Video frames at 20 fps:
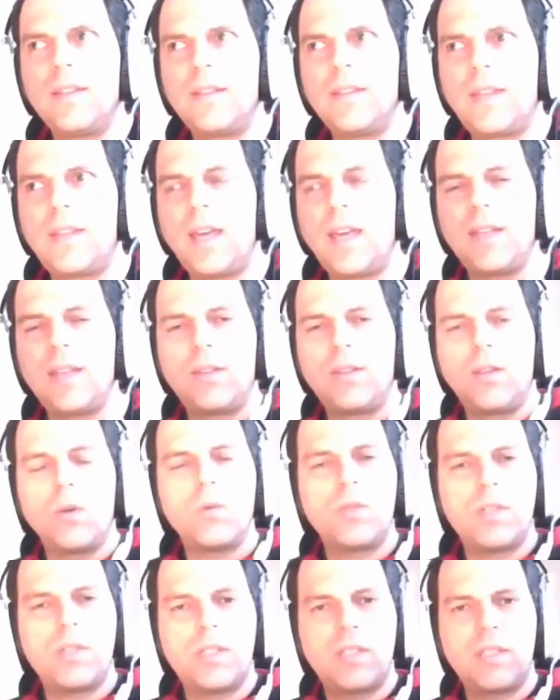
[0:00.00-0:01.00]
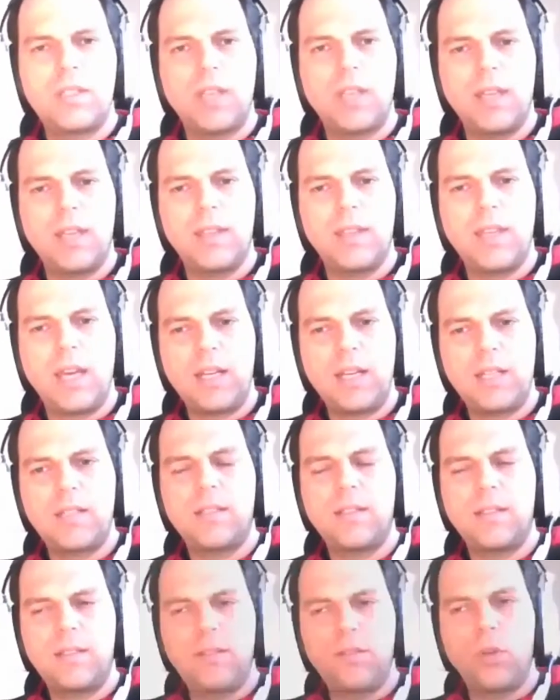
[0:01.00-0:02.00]
that those that
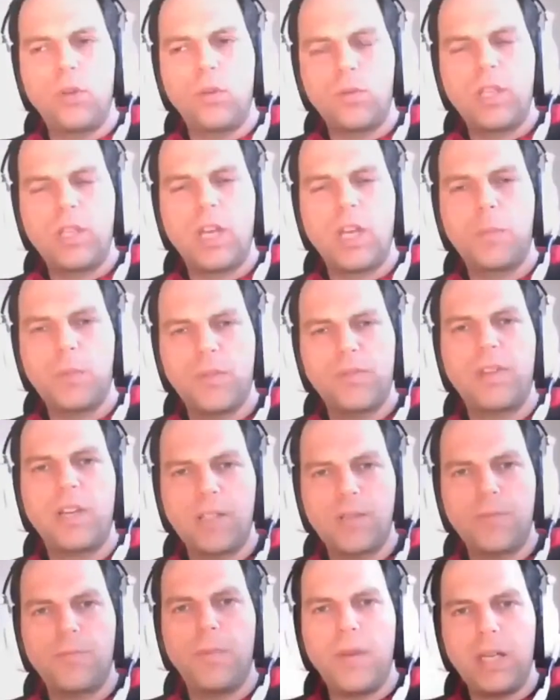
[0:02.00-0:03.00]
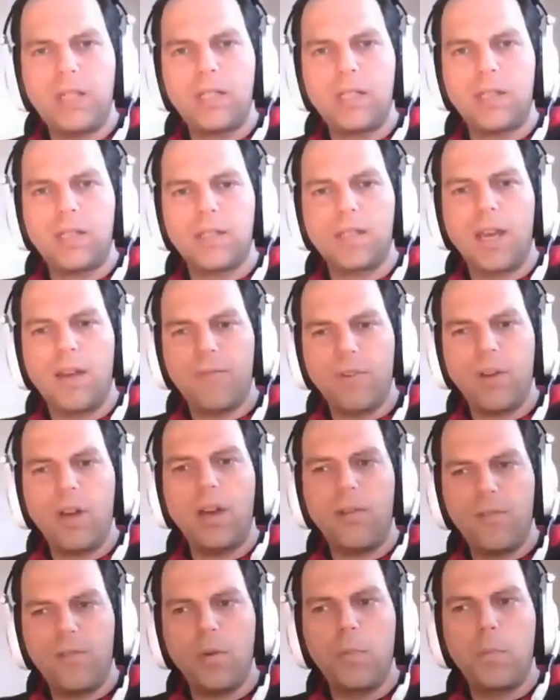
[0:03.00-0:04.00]
those types of transformations have,
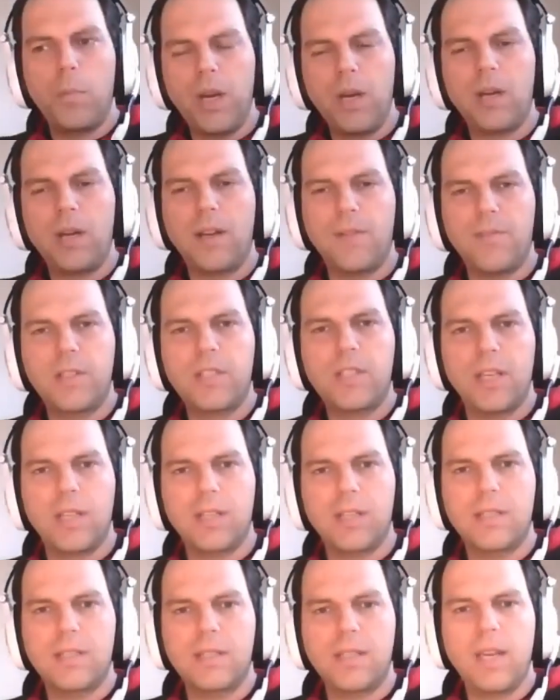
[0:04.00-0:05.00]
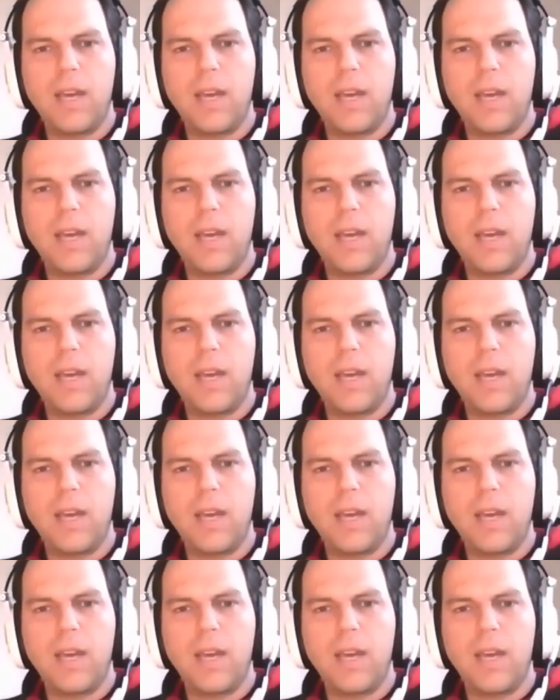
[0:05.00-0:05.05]
have appeared ever since.